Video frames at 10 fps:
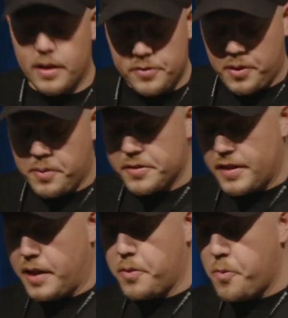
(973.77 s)
So I was
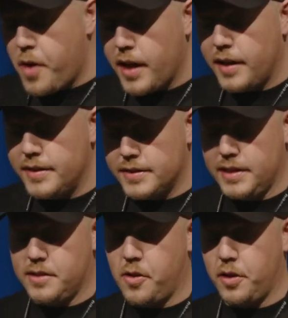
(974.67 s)
like, why is
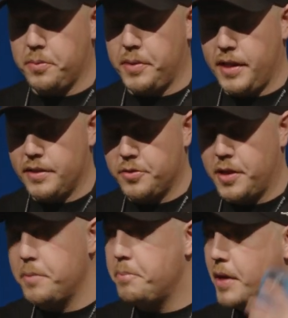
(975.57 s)
he calling me? So
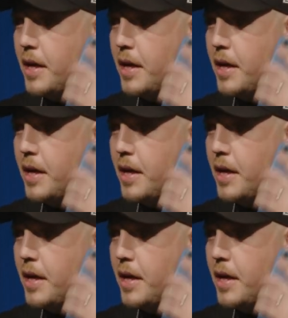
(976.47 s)
I pick